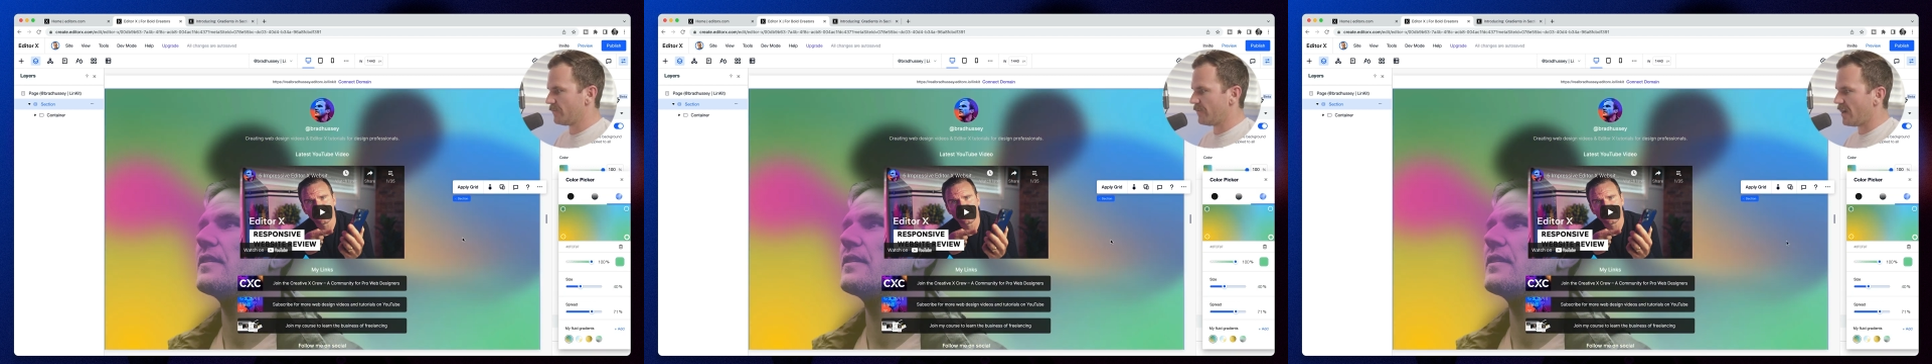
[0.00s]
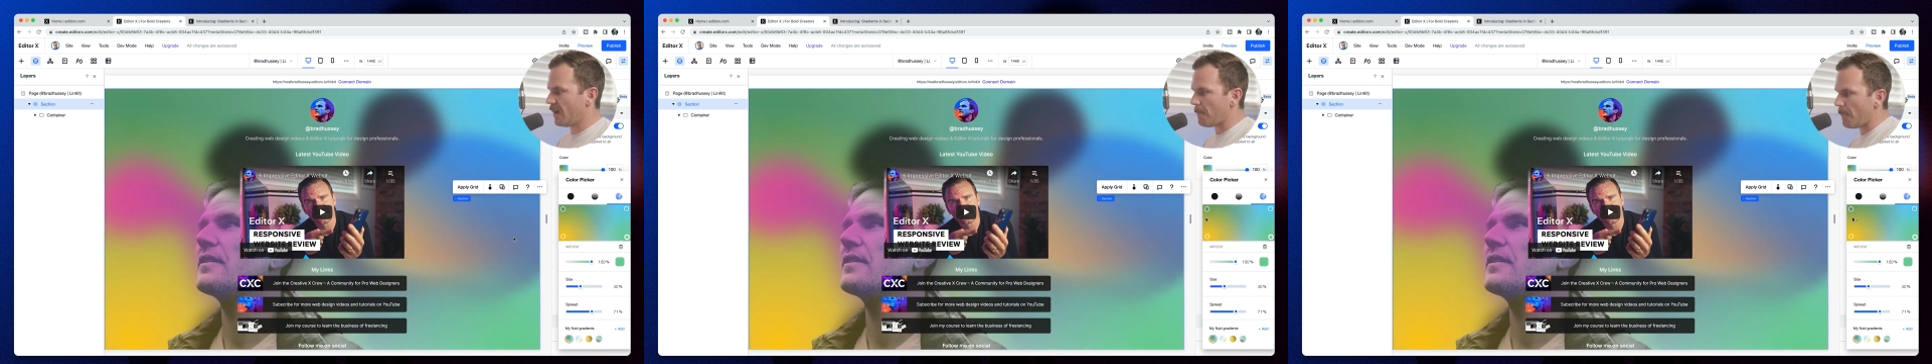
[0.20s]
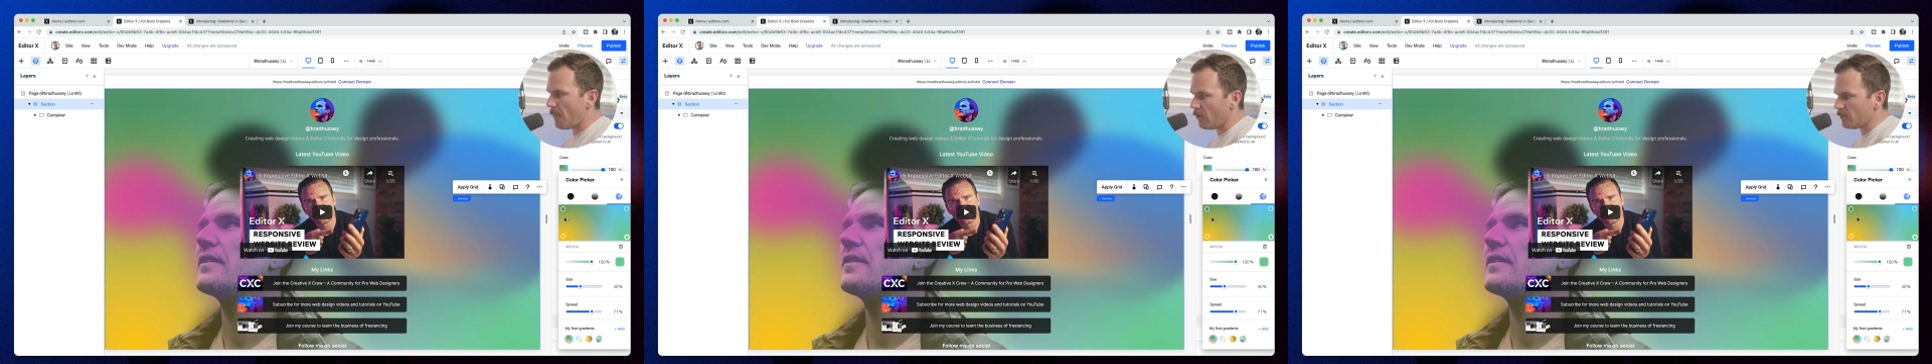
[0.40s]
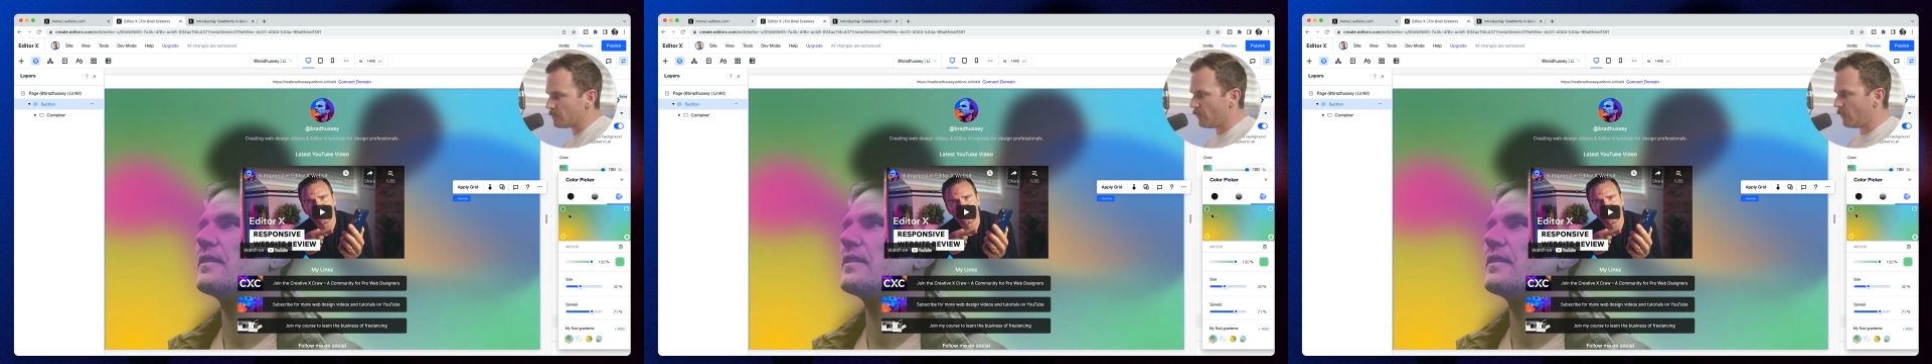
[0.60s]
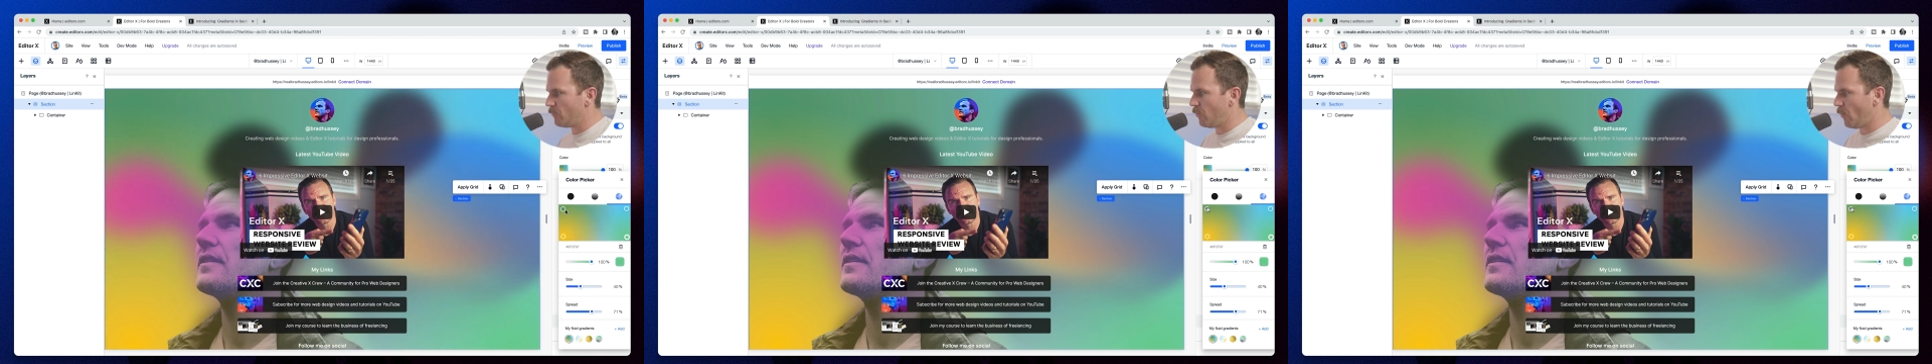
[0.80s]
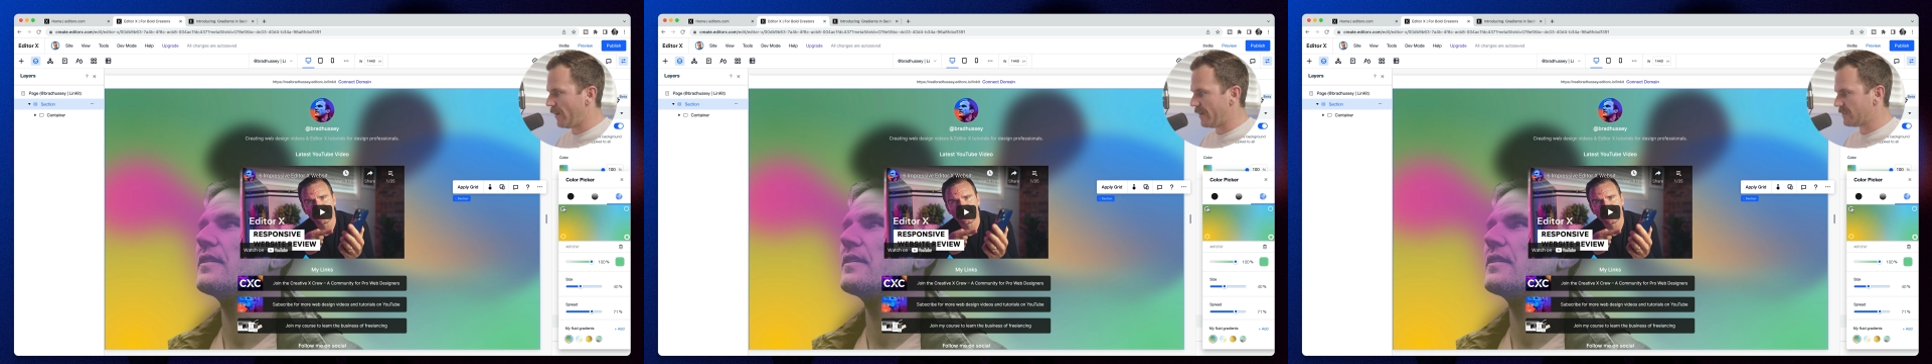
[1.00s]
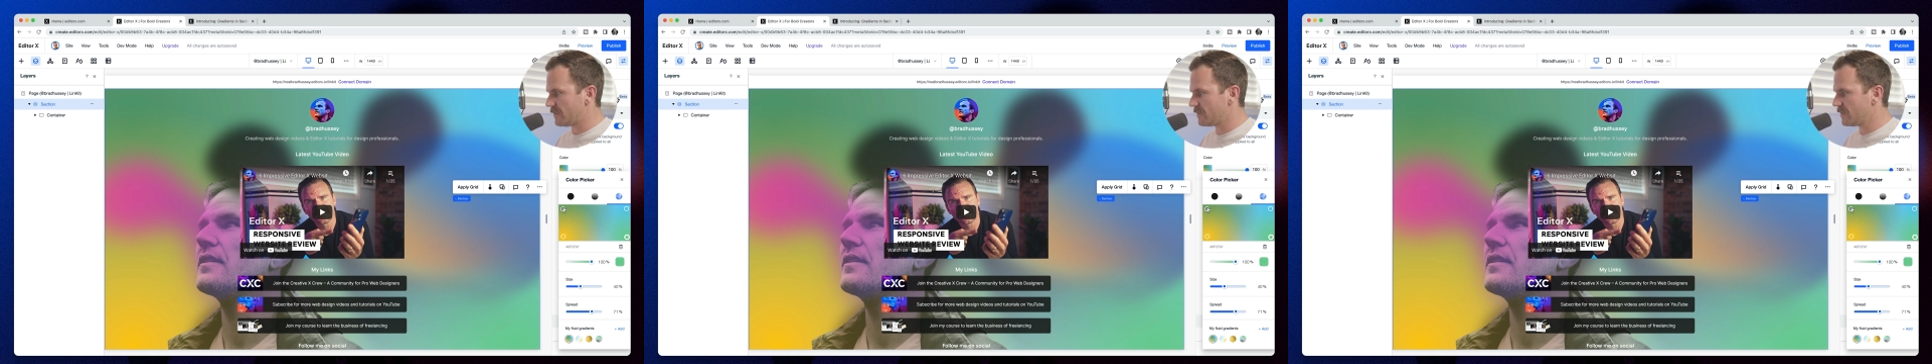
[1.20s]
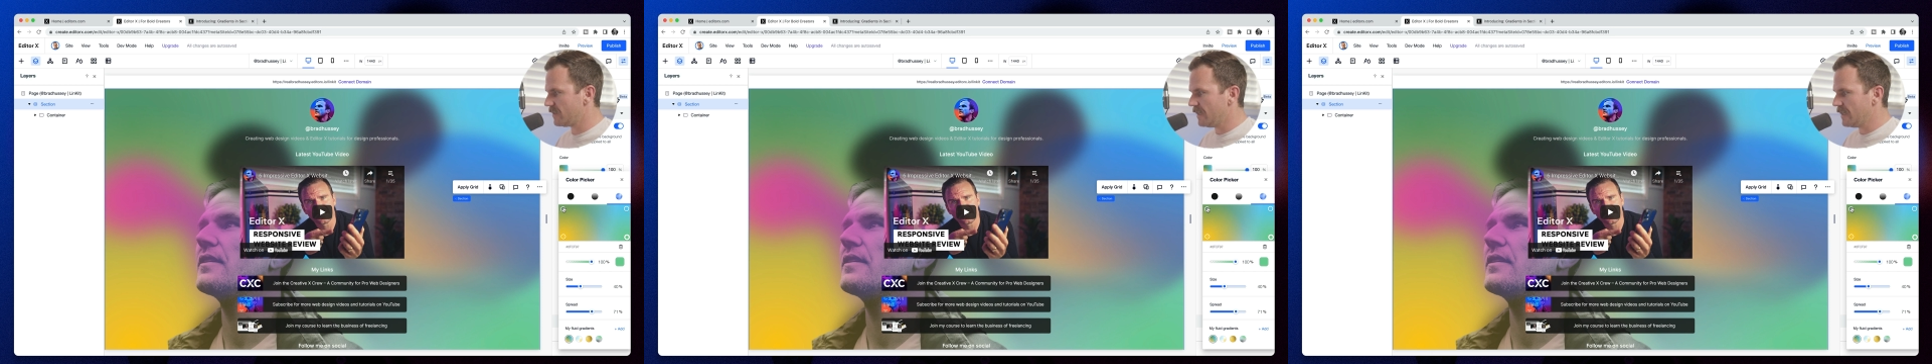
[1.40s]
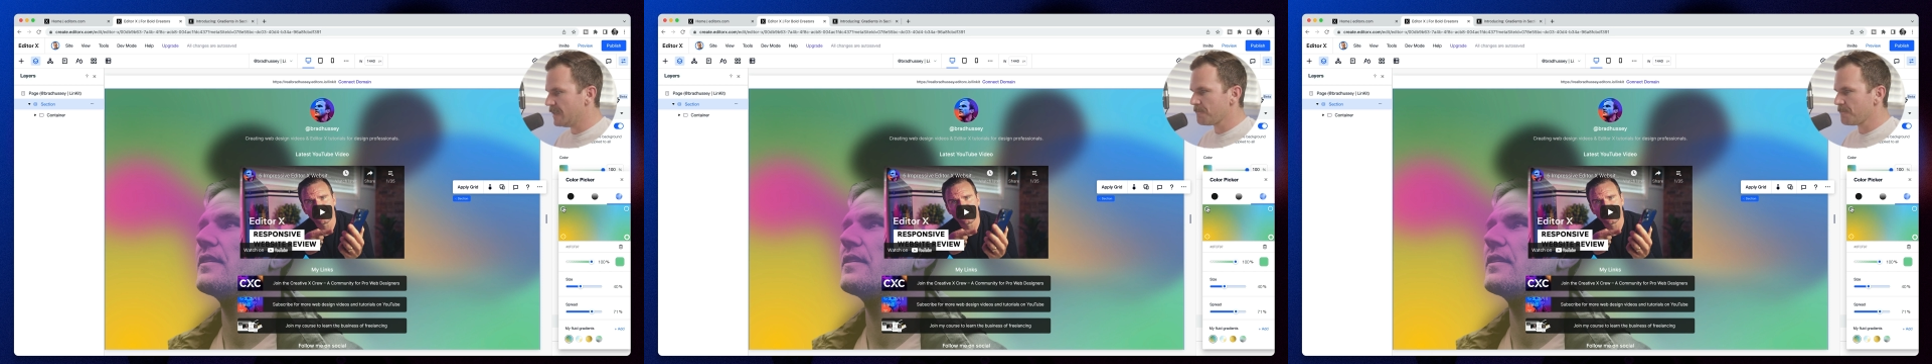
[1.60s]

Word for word: where we got multiple points?